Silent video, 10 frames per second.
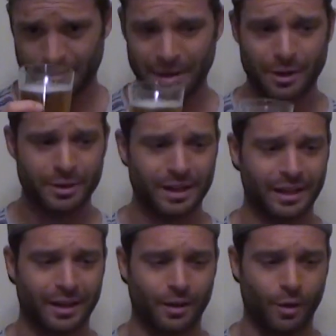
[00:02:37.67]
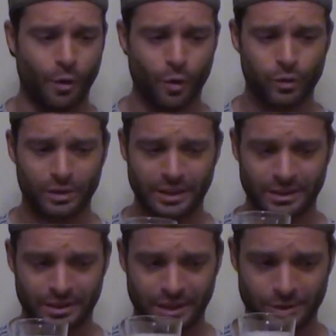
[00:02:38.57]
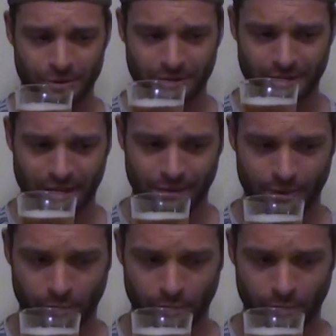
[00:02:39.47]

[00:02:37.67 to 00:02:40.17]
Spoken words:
mean, I don't get like an overly citrus kind